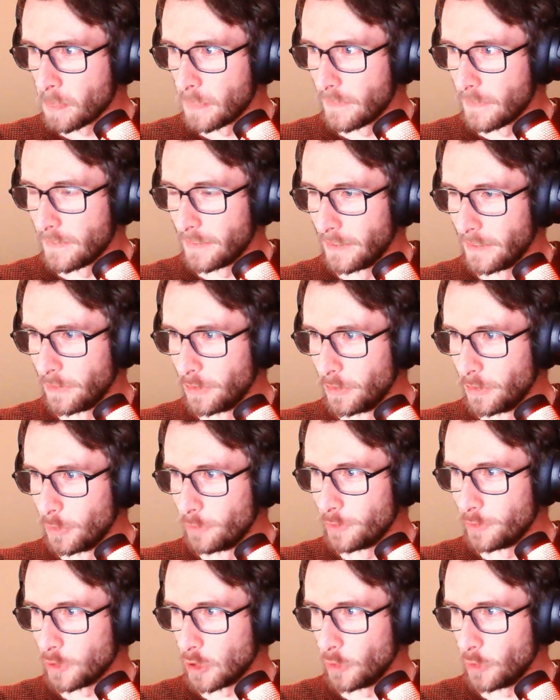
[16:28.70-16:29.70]
And Luffy
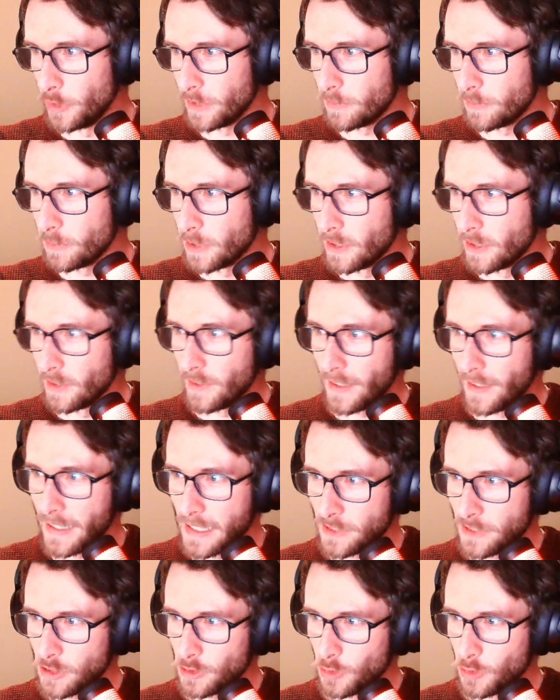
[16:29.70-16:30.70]
going, I hate
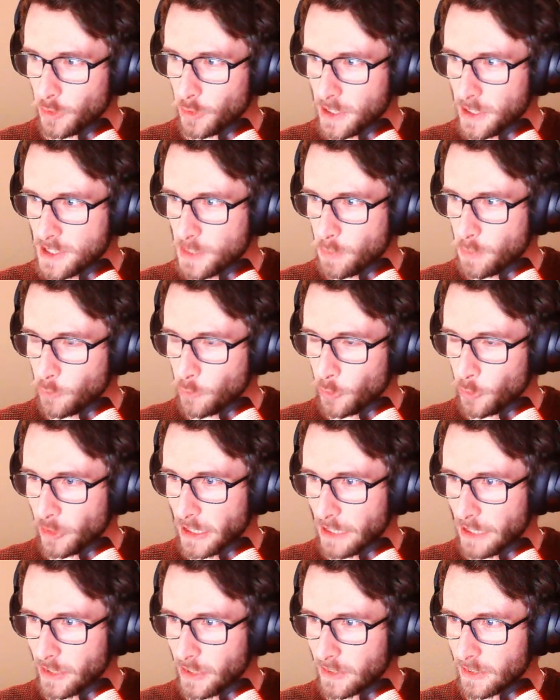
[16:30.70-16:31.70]
to do this, but we're
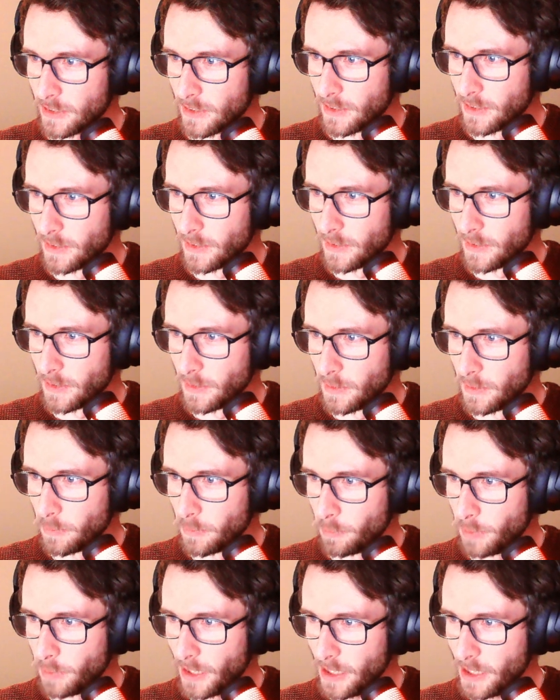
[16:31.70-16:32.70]
leaving.
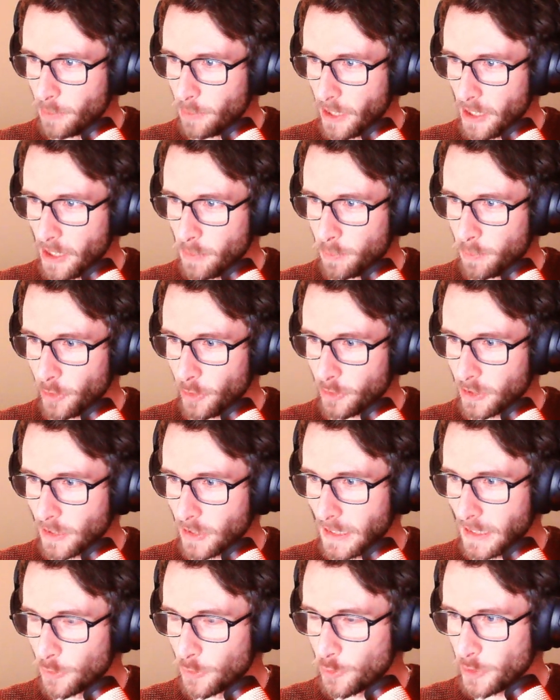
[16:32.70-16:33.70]
Bye bye, Block
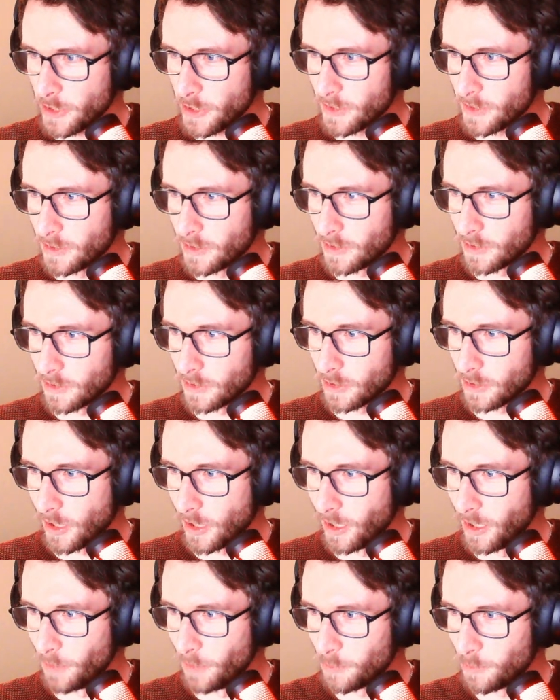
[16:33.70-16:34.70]
Country.
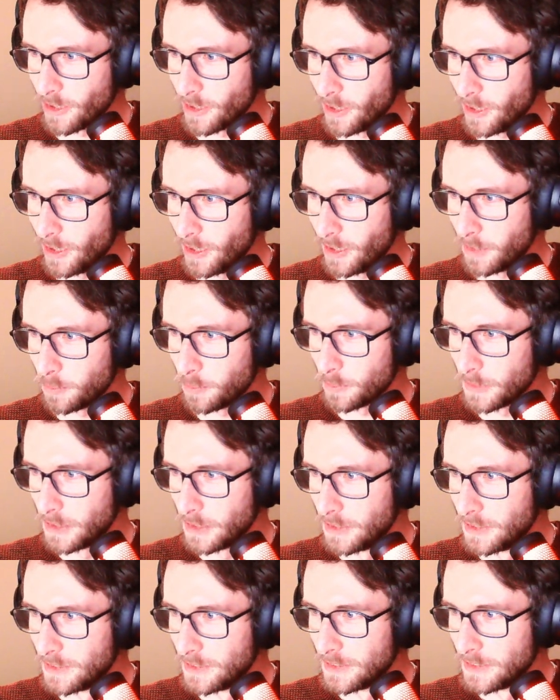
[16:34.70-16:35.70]
Gum gum.
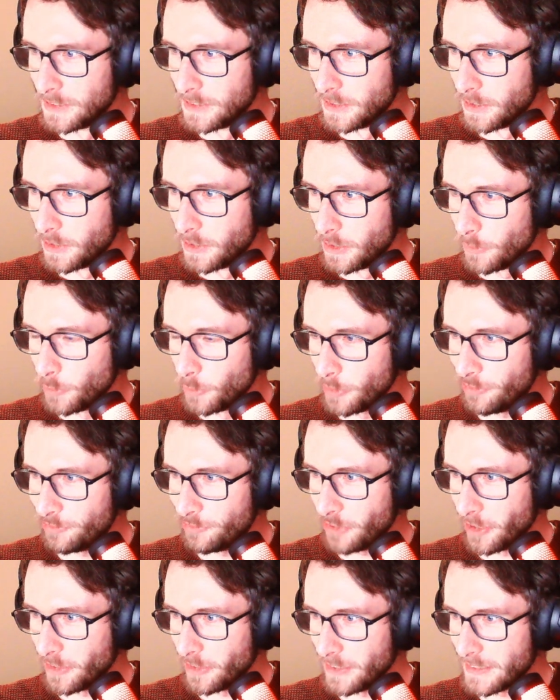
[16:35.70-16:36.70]
We're
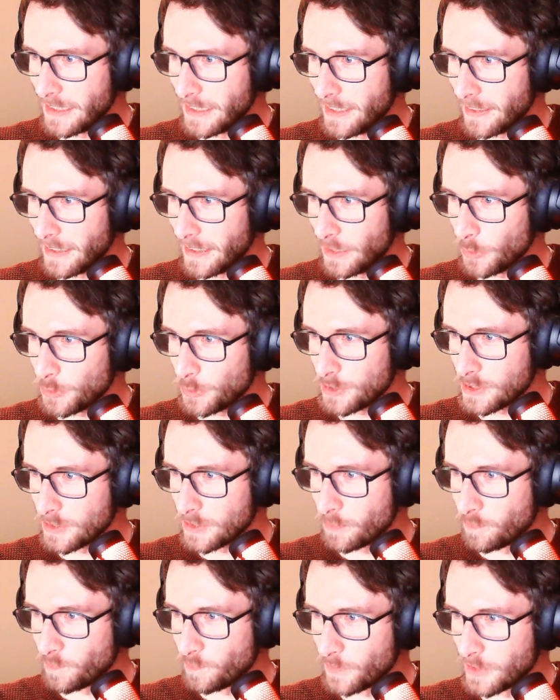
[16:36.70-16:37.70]
finally getting out.
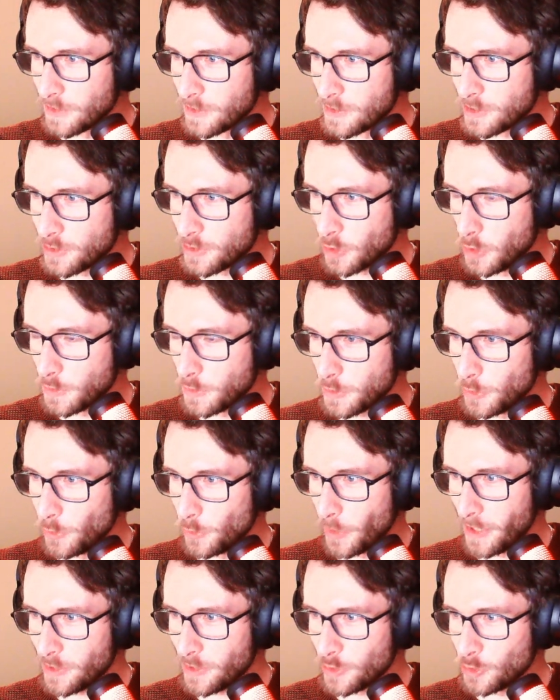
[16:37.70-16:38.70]
Serves you
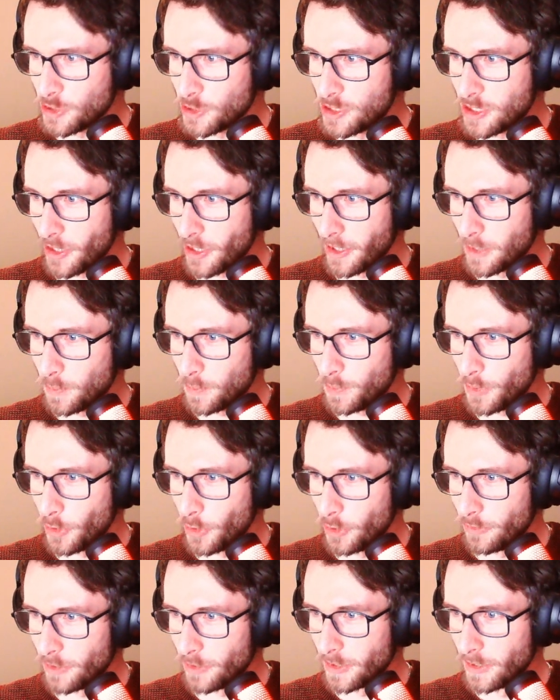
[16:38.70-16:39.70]
right, you giant
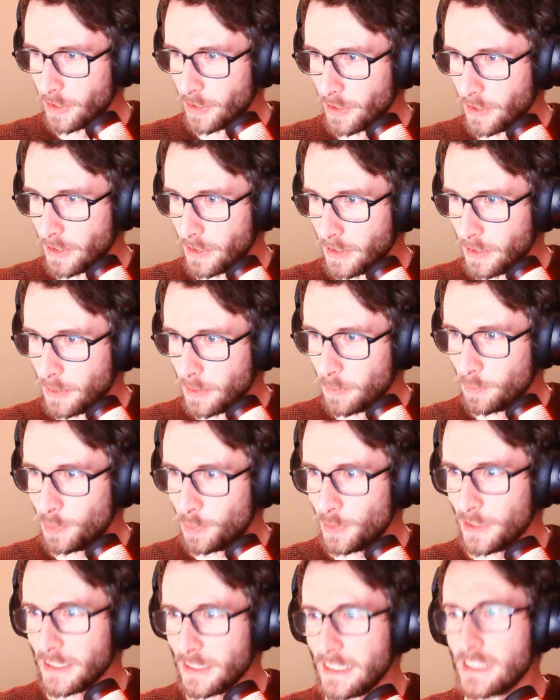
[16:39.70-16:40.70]
perv.
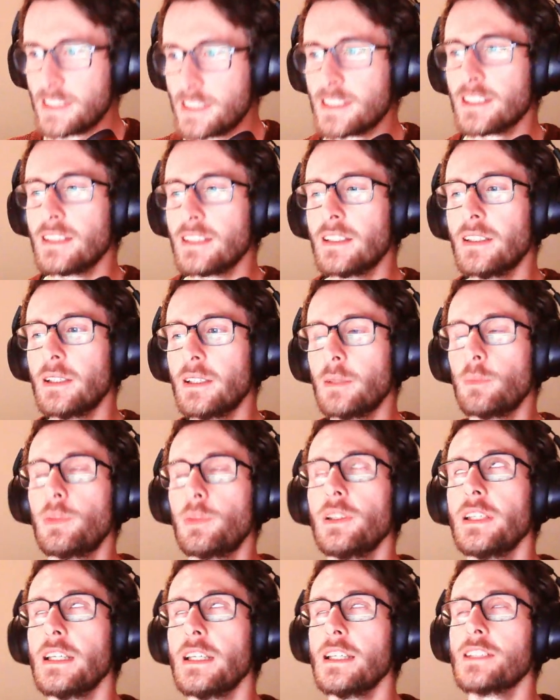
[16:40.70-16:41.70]
Please
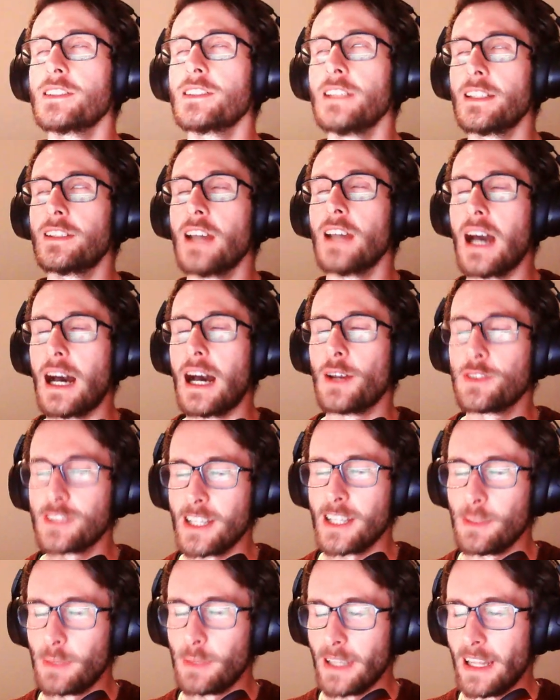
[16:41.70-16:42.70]
let the outside
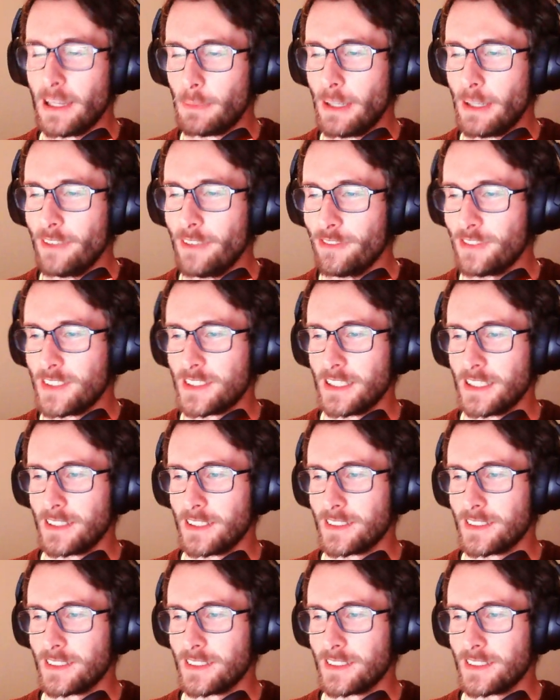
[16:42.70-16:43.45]
be Elbaf, says